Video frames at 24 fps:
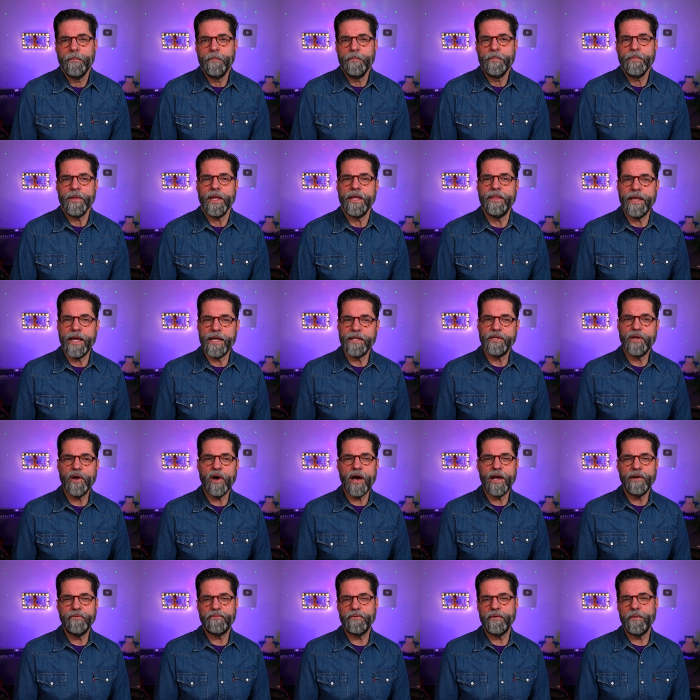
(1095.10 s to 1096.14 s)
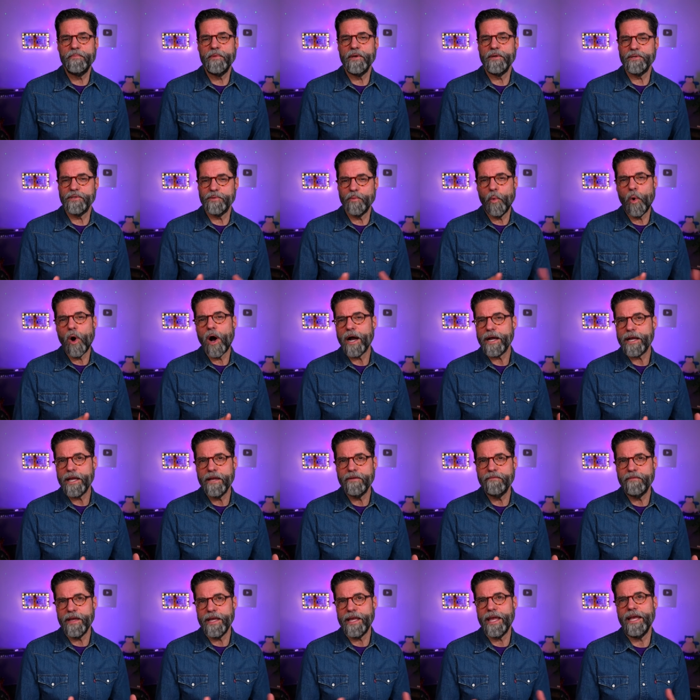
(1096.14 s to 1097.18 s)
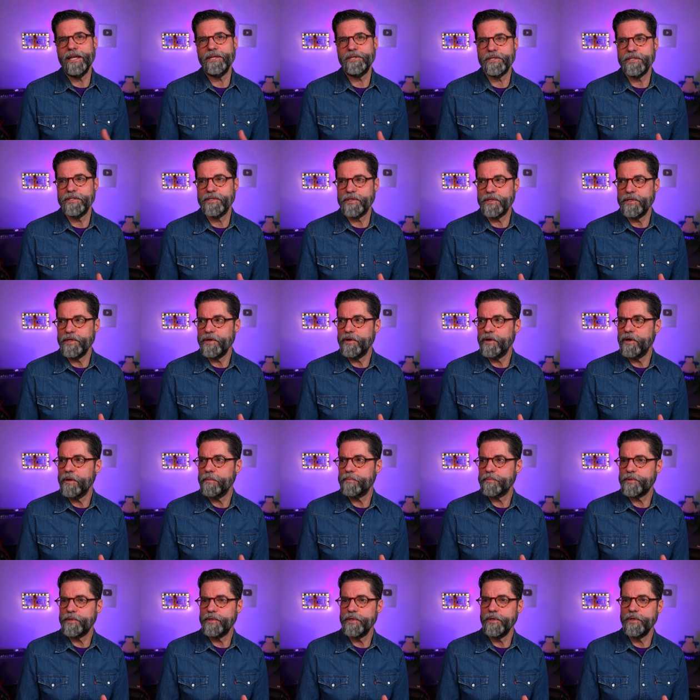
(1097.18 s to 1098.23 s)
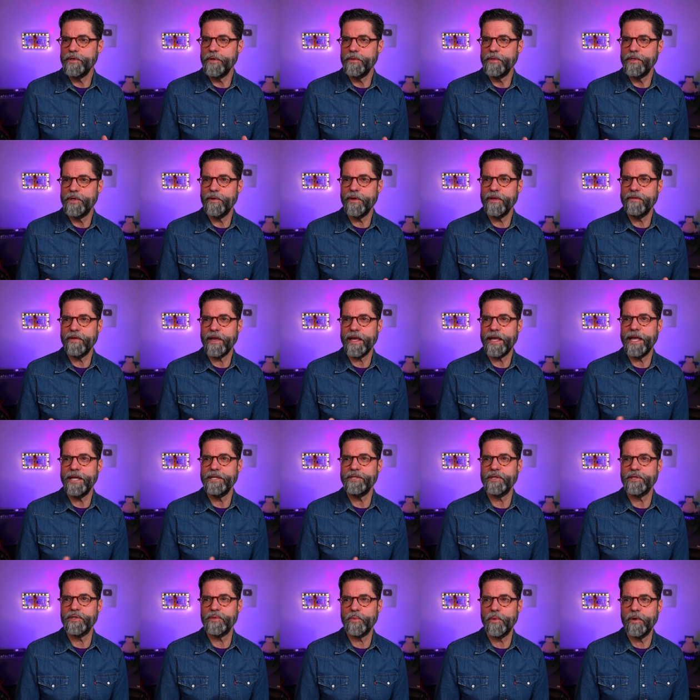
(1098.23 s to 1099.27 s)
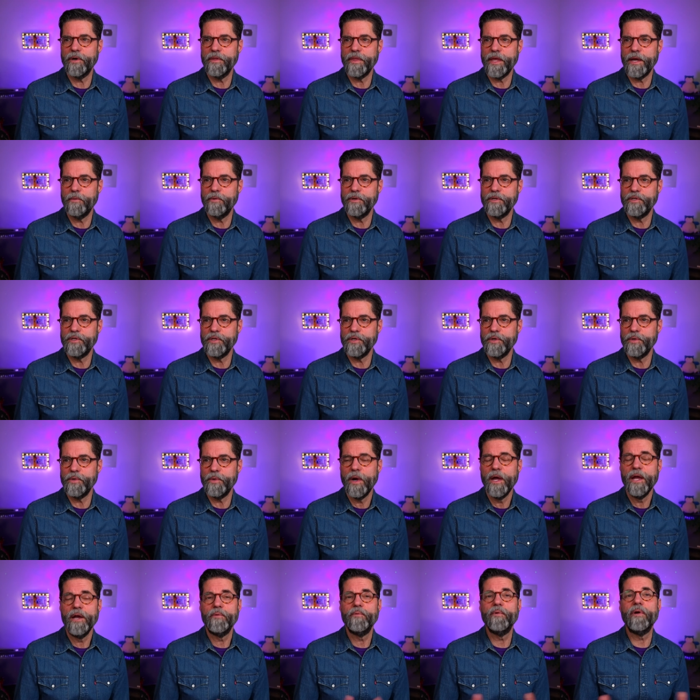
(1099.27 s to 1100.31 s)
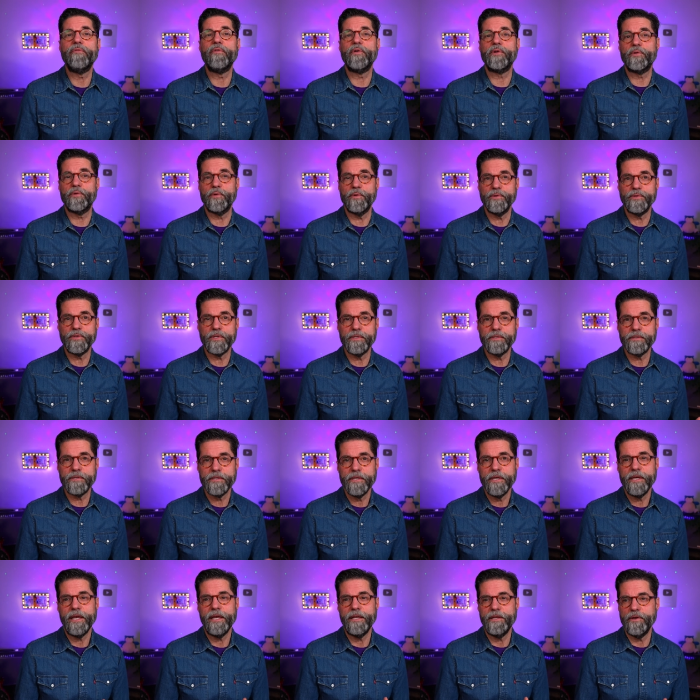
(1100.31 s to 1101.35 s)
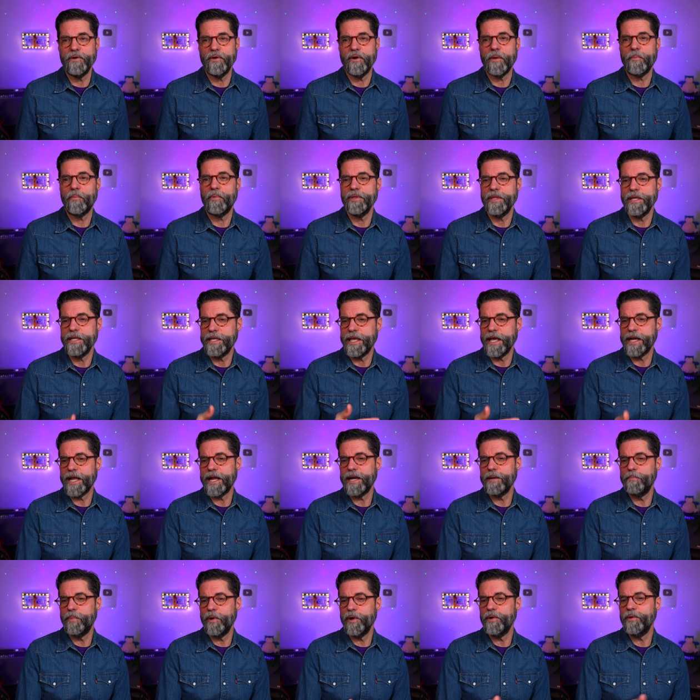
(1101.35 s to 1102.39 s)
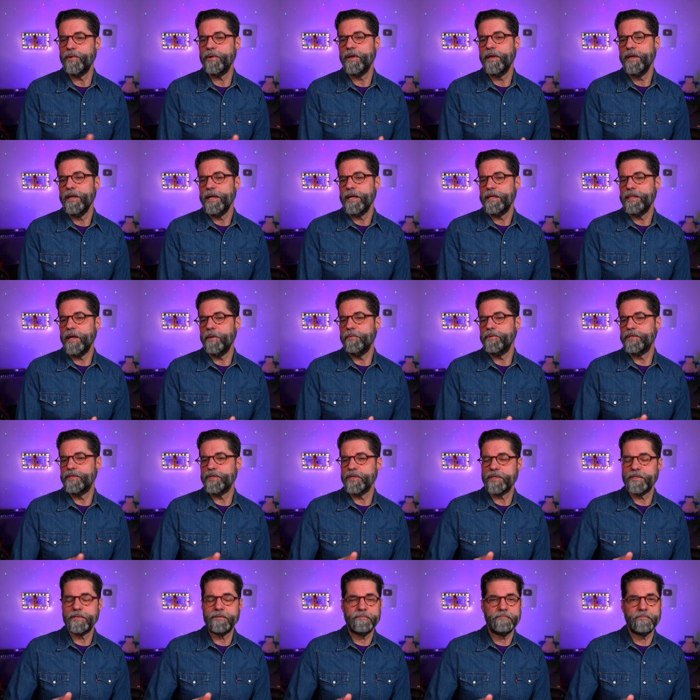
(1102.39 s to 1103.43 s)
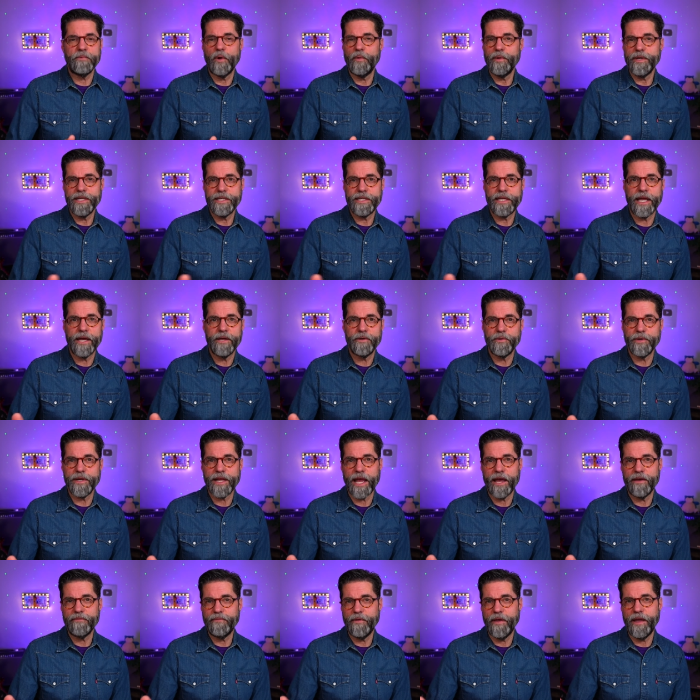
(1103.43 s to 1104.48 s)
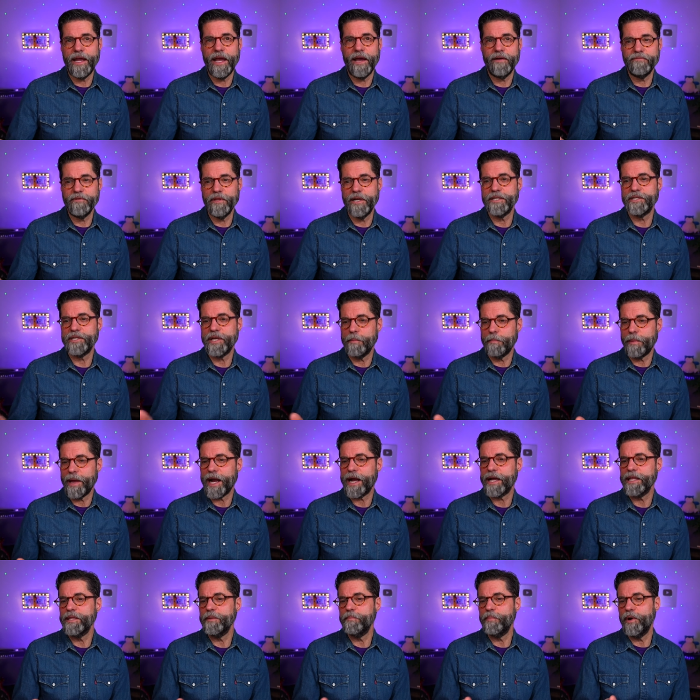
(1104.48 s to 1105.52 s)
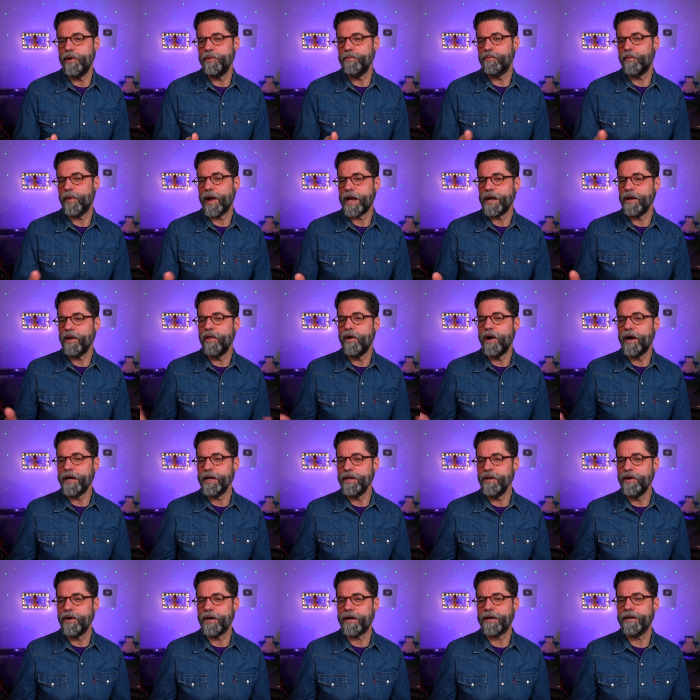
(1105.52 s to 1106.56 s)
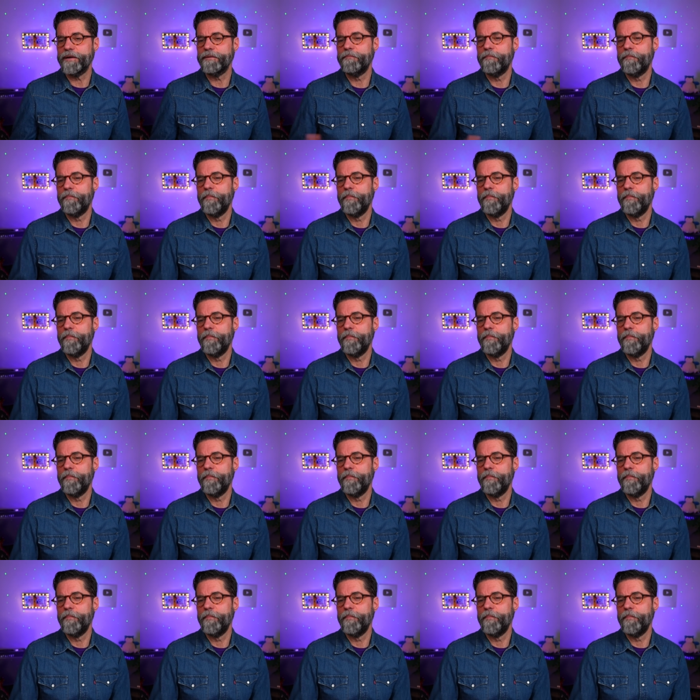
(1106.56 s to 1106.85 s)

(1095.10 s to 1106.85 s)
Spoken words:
And they had gone from those walking vacations in Europe to doing vacations where they would do river cruises in Europe, where they'd get on a boat and they would just go into town to a cafe, have lunch, get back on the boat, and ride along and look.